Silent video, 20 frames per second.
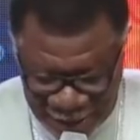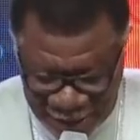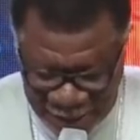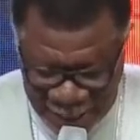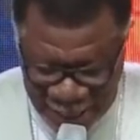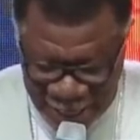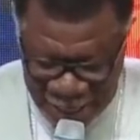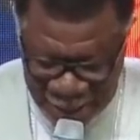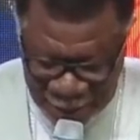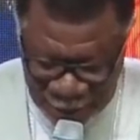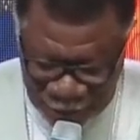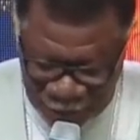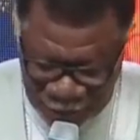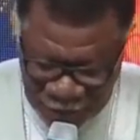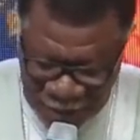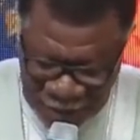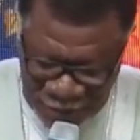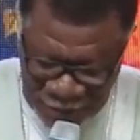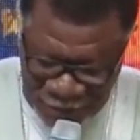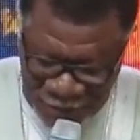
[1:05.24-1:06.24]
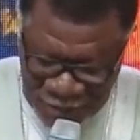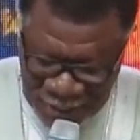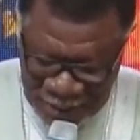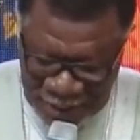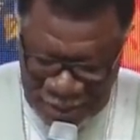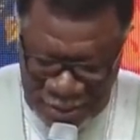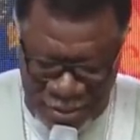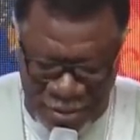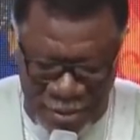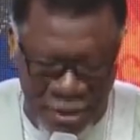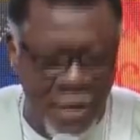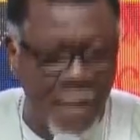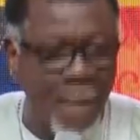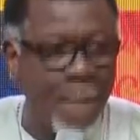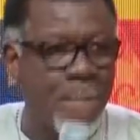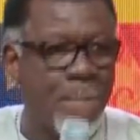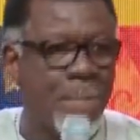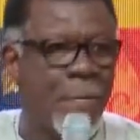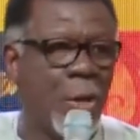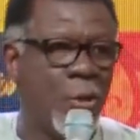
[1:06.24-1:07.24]
it is the kind of faith that
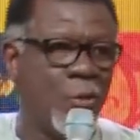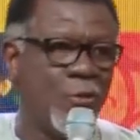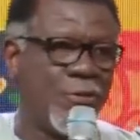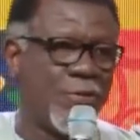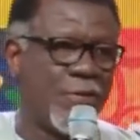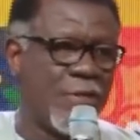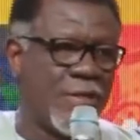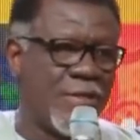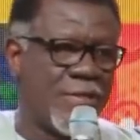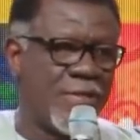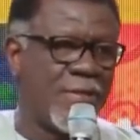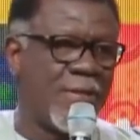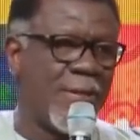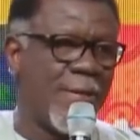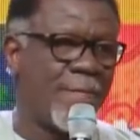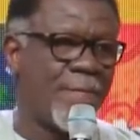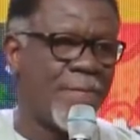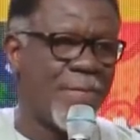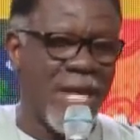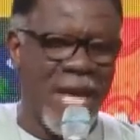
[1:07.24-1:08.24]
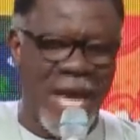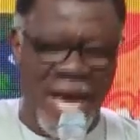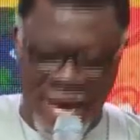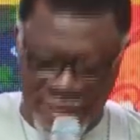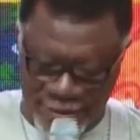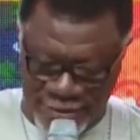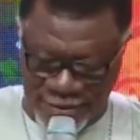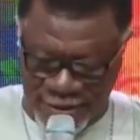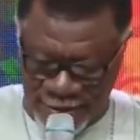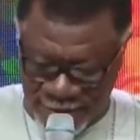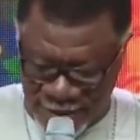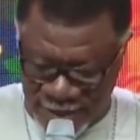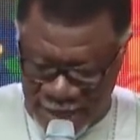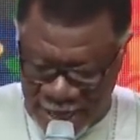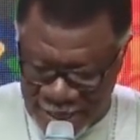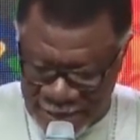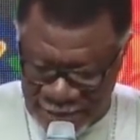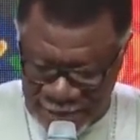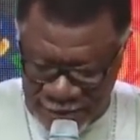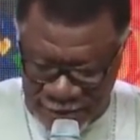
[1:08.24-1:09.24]
Moses
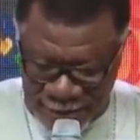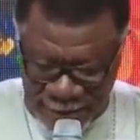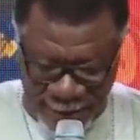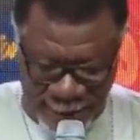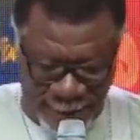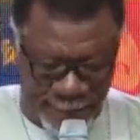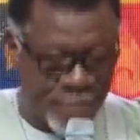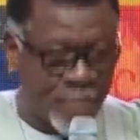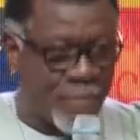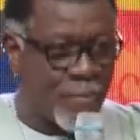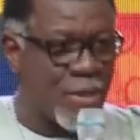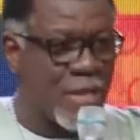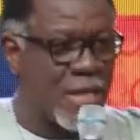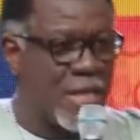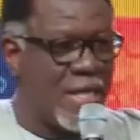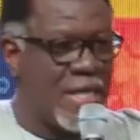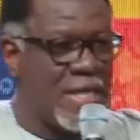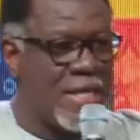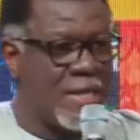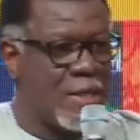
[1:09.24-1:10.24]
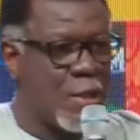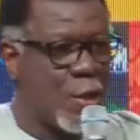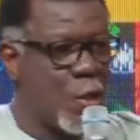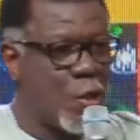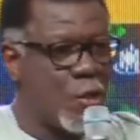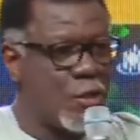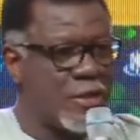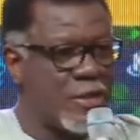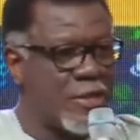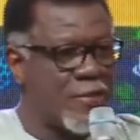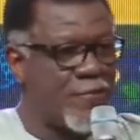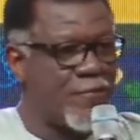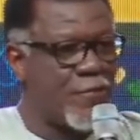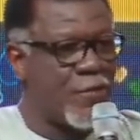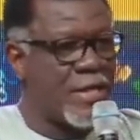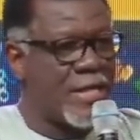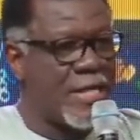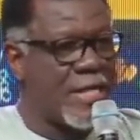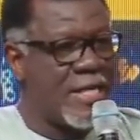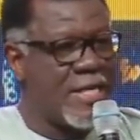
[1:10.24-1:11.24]
exercised in
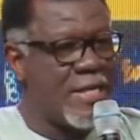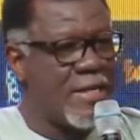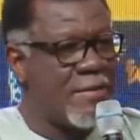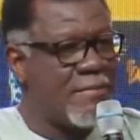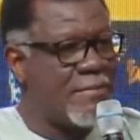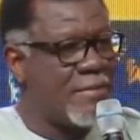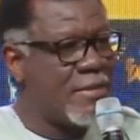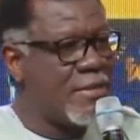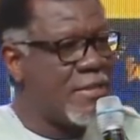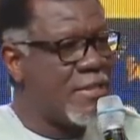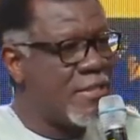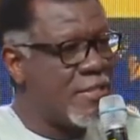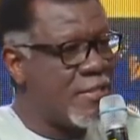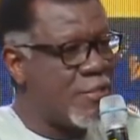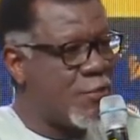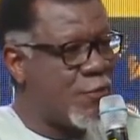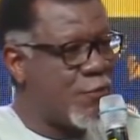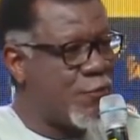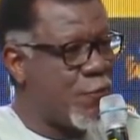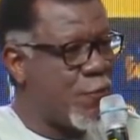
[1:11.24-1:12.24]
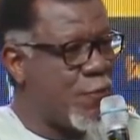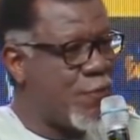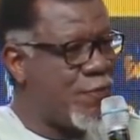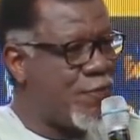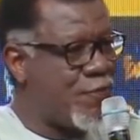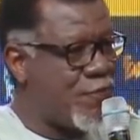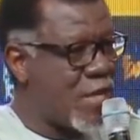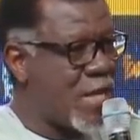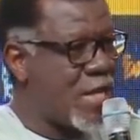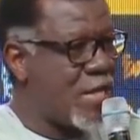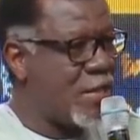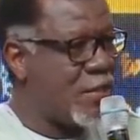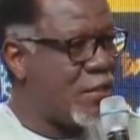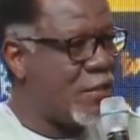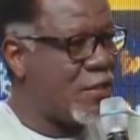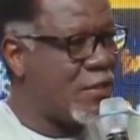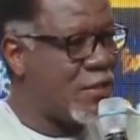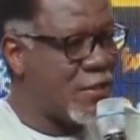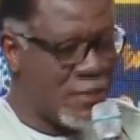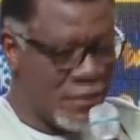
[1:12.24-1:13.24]
order for him to
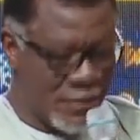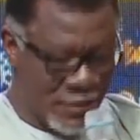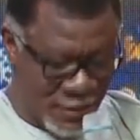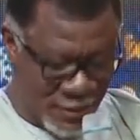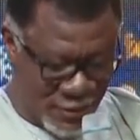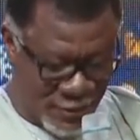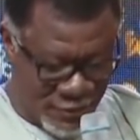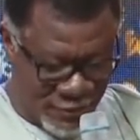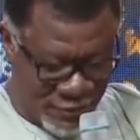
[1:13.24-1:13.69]
fulfill